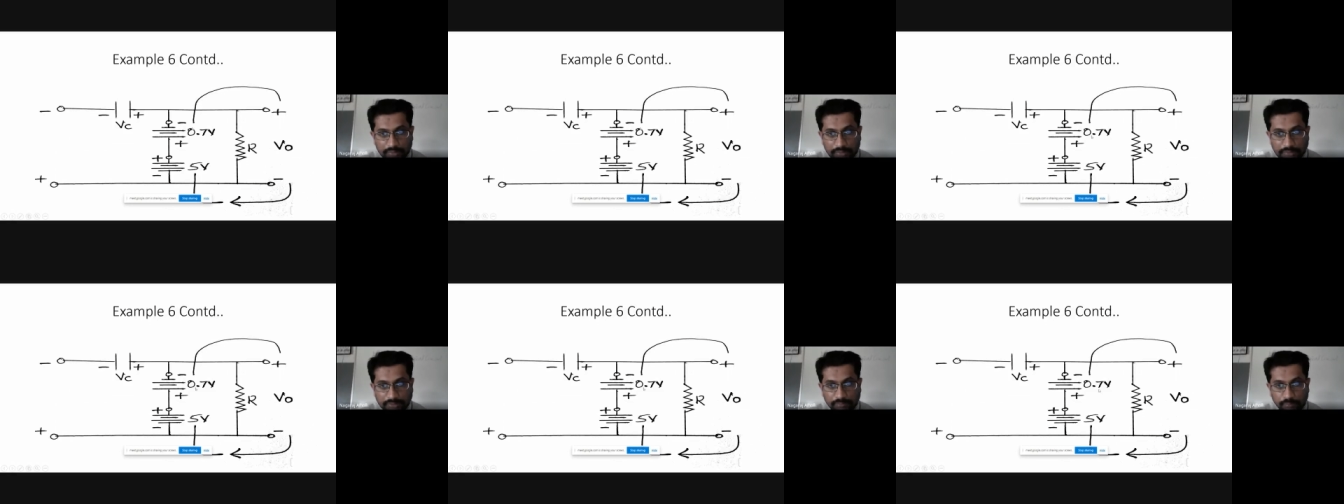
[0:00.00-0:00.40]

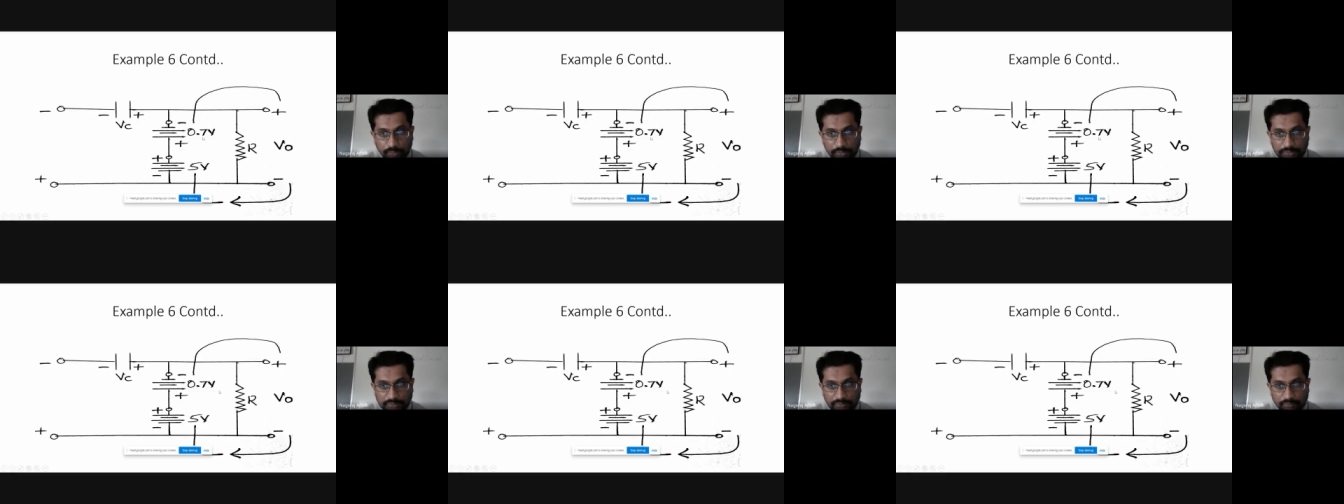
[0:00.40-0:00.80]
that is
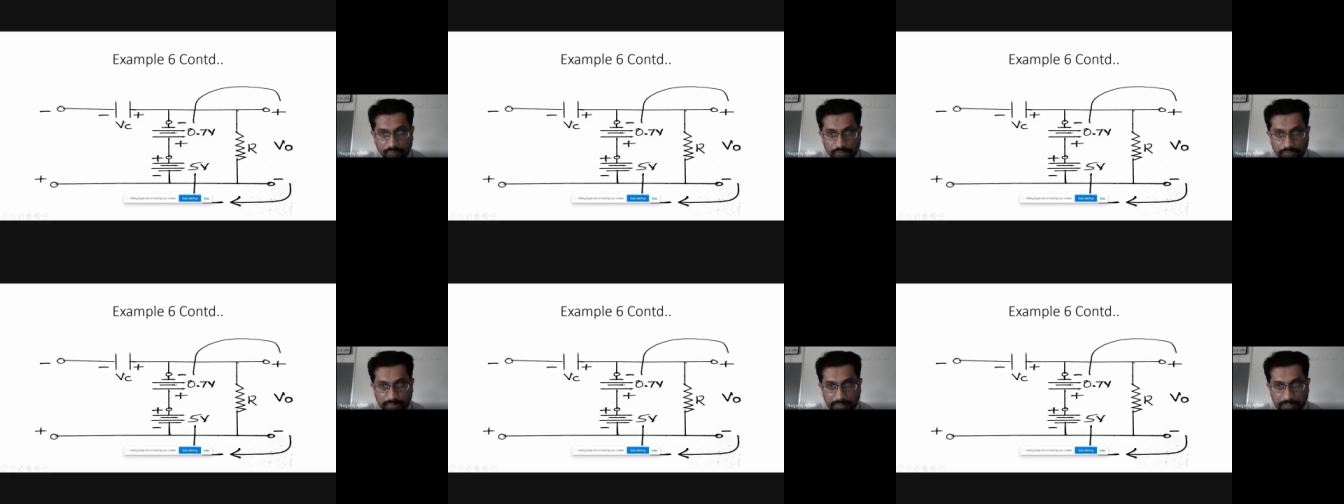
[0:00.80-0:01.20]
0.7
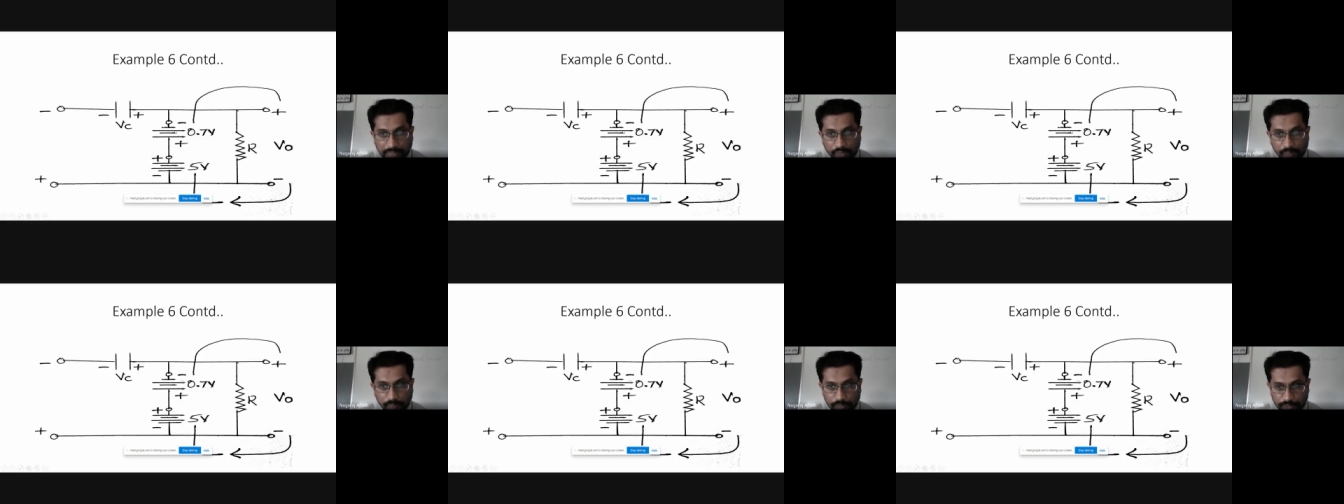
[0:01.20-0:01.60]
volts,
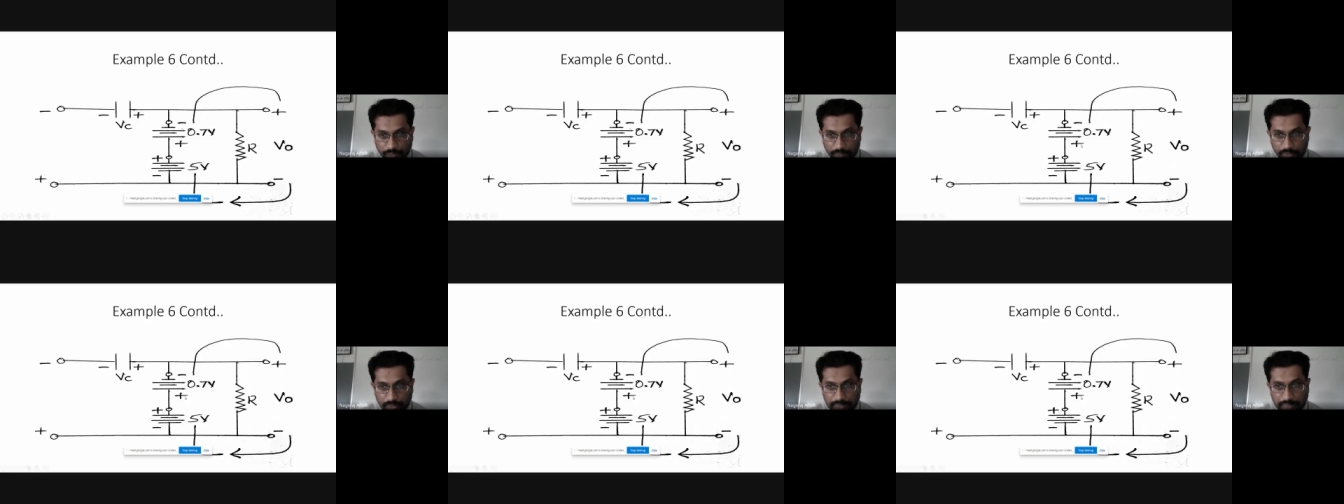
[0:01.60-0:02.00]
negative
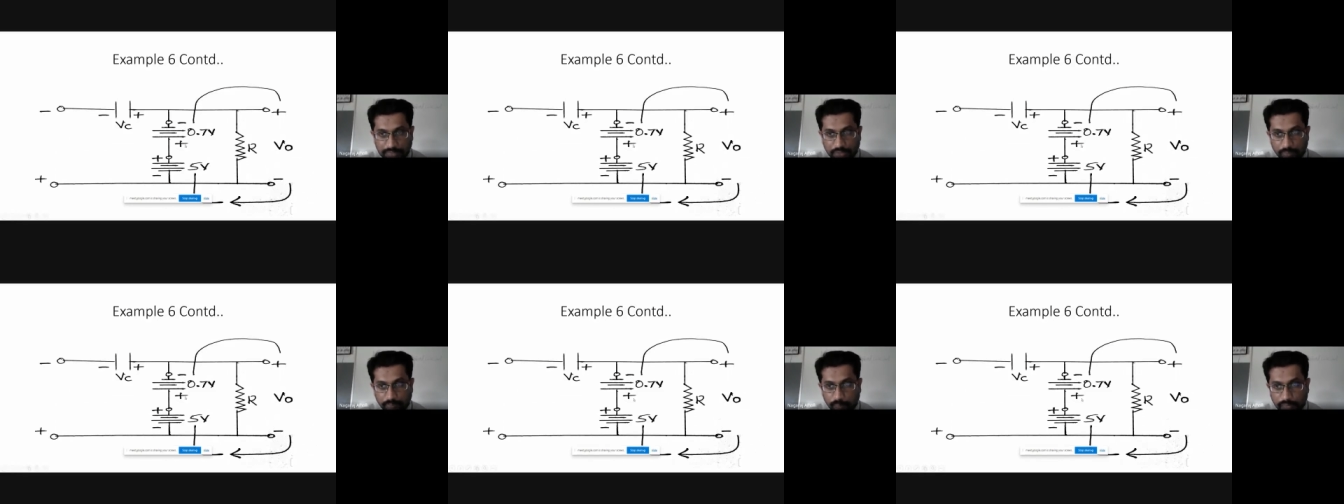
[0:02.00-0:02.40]
positive, because the
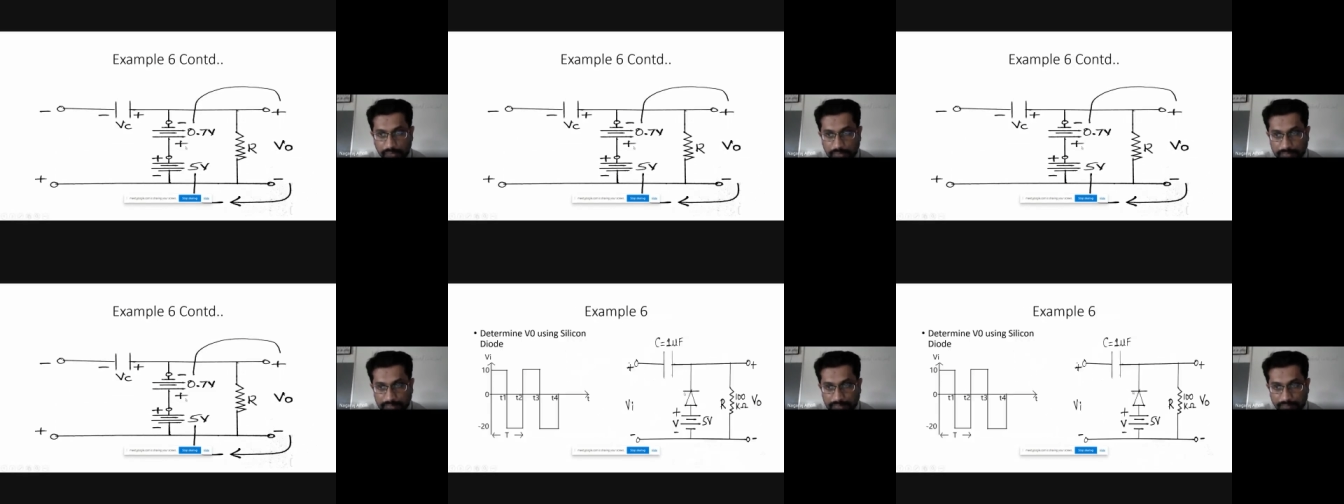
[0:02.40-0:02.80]
diode
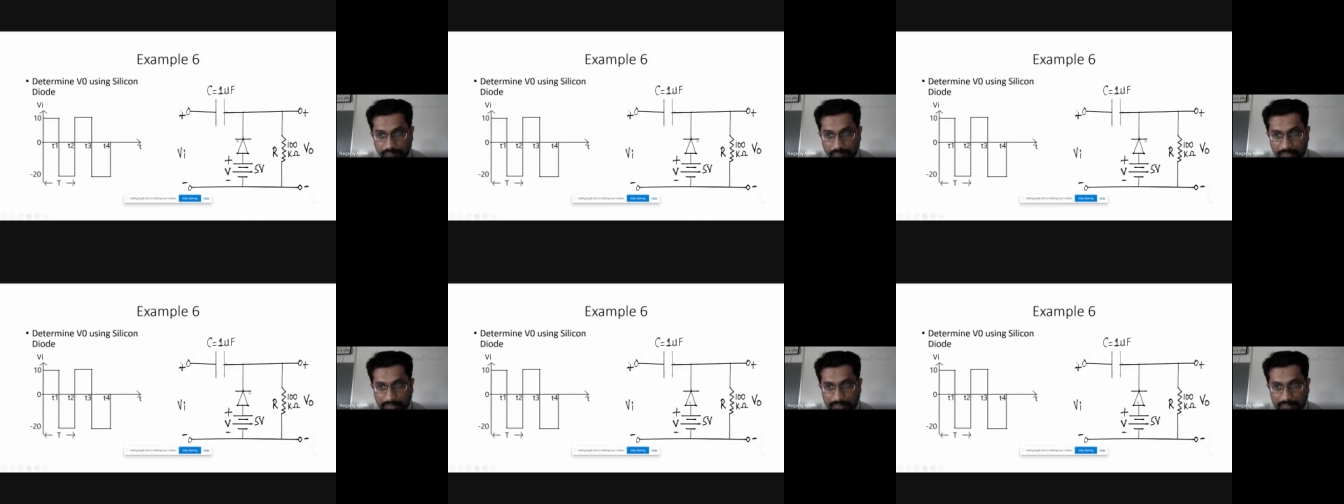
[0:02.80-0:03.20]
polarity is
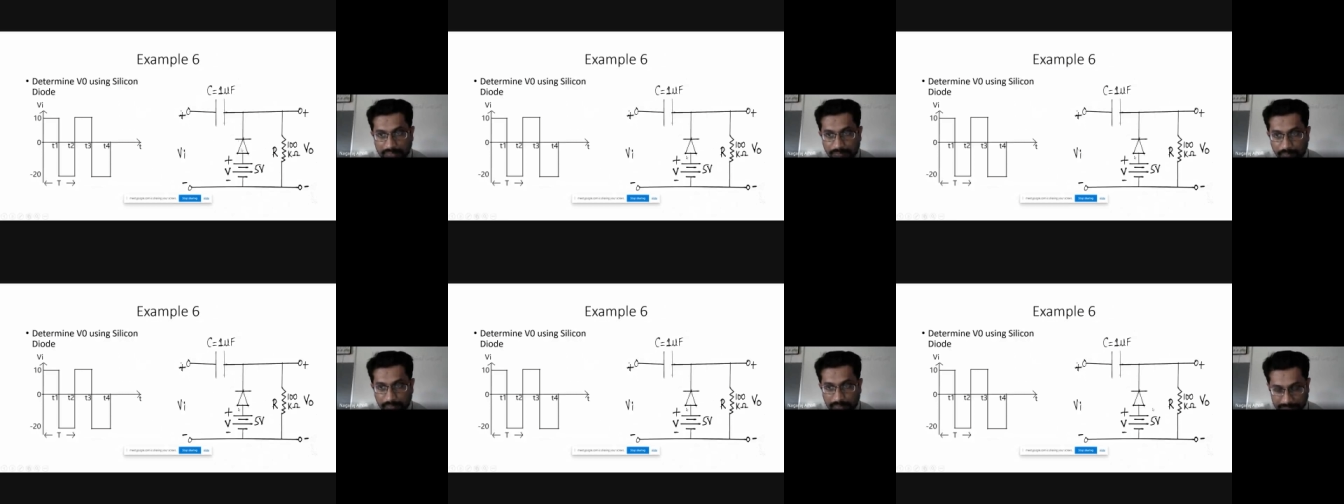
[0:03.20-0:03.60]

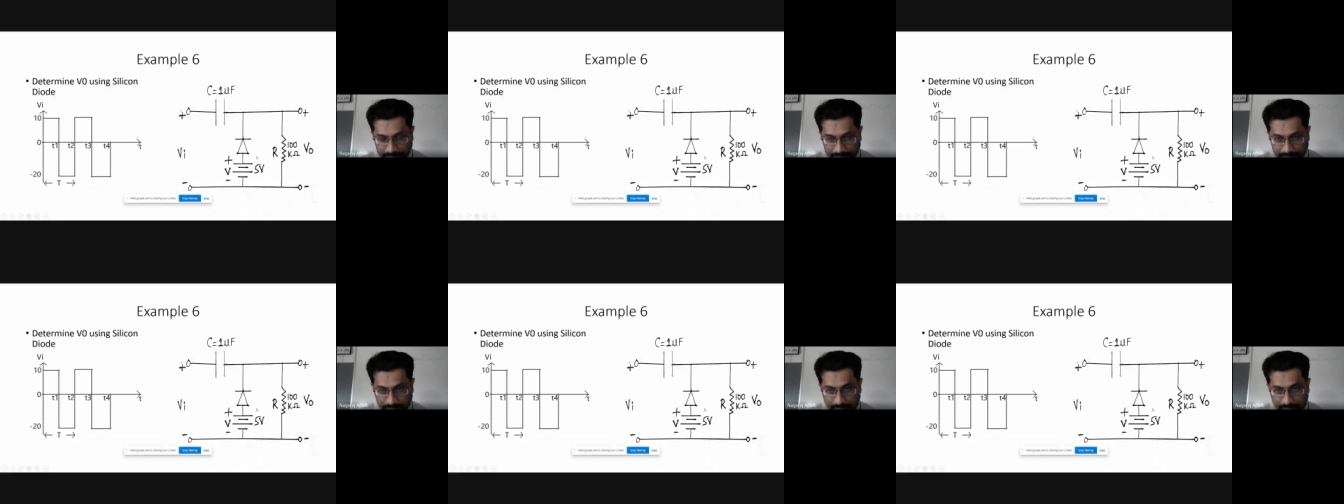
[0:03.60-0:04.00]
minus
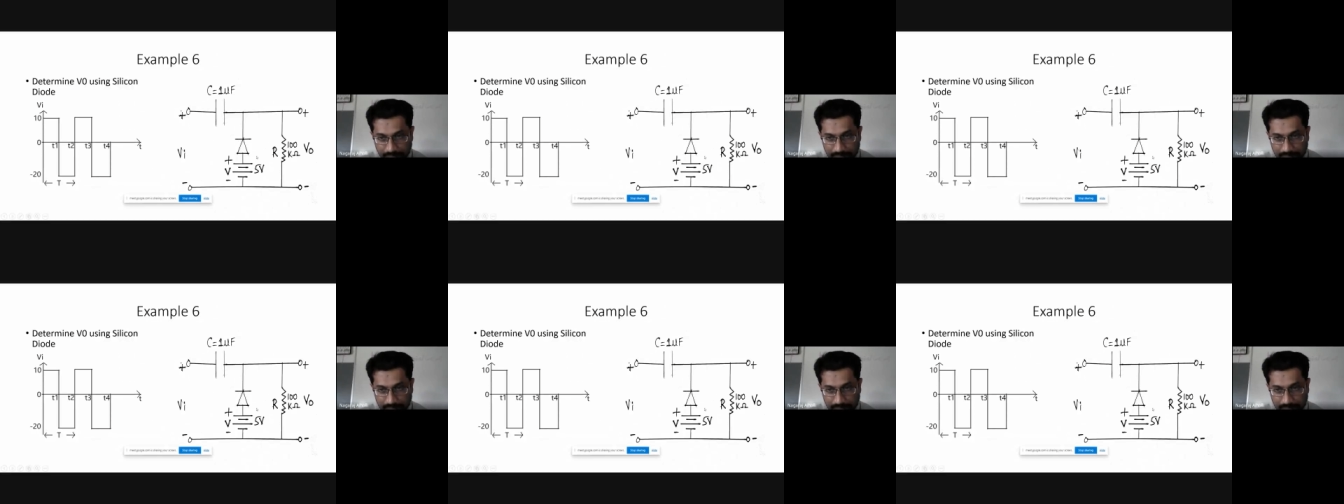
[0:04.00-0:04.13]
plus.